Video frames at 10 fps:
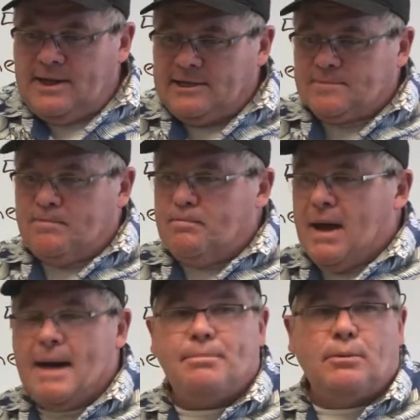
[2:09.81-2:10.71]
is
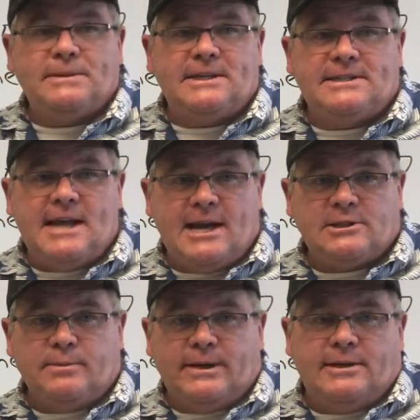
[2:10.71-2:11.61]
pop open the
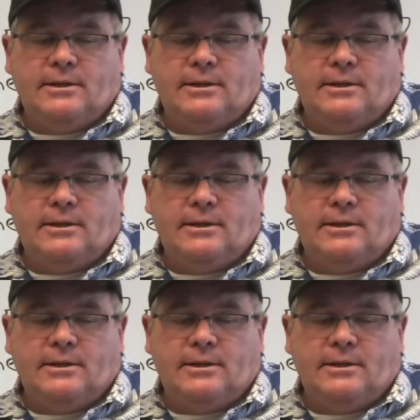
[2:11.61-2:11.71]
attachment.